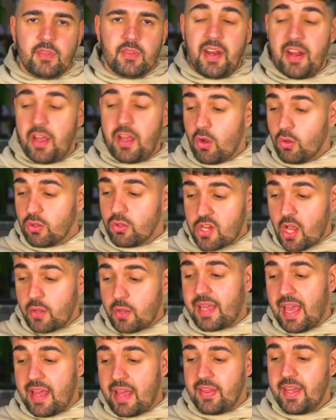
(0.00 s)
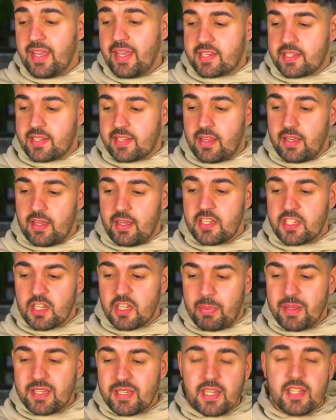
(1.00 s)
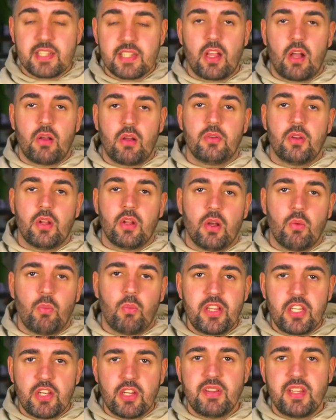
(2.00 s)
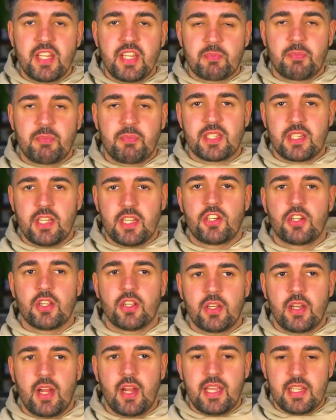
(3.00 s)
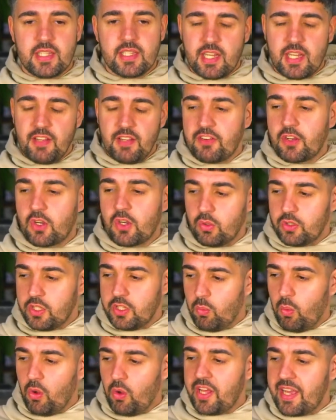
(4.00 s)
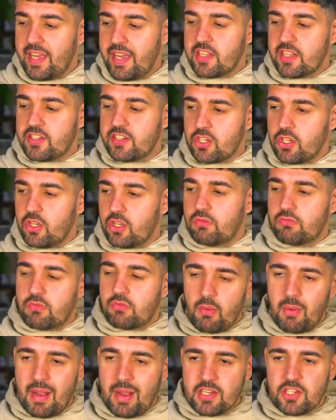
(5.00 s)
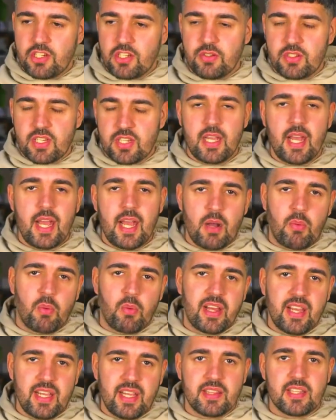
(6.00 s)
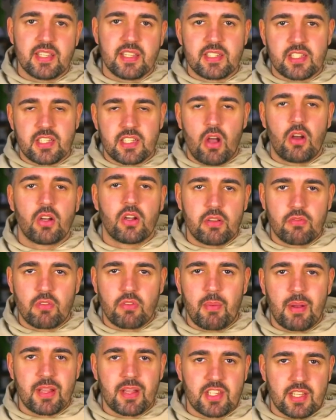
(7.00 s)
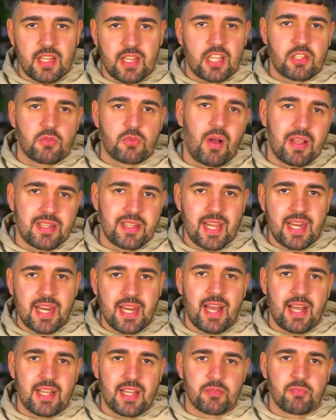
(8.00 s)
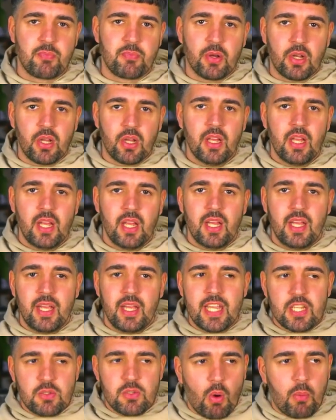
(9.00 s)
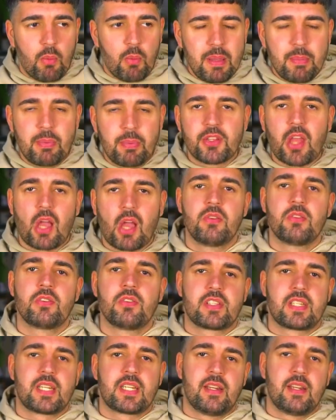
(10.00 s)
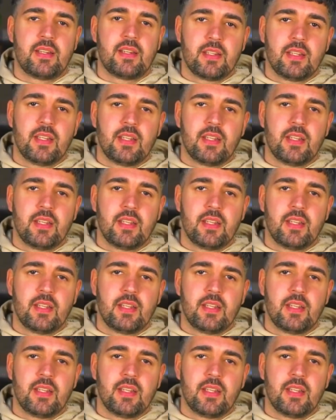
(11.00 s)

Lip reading: And I also get this, that as a business owner, when you're in this position, it's difficult. You want to hit a certain ROAS. You say, hey, I want to hit this target ROAS, so that's what I said it as. But here's what people don't understand.